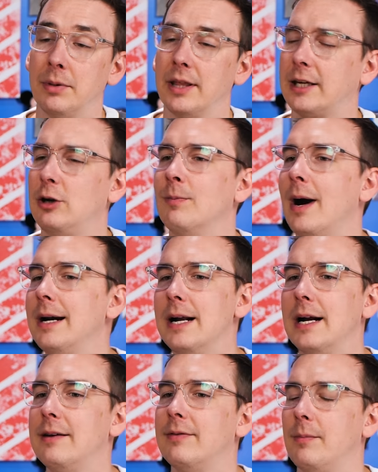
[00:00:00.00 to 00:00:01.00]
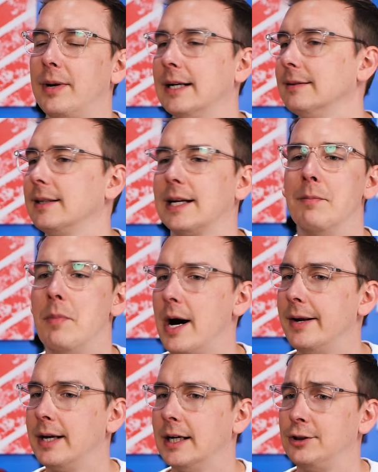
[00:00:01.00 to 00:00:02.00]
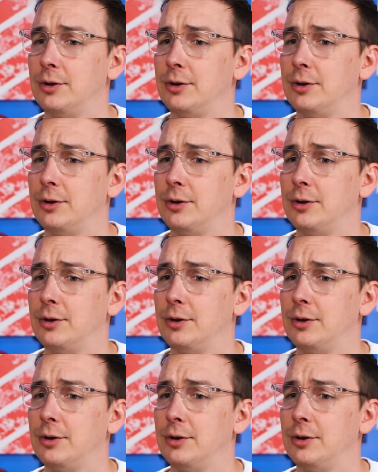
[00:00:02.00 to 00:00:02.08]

But like you might not even because it's like a montage,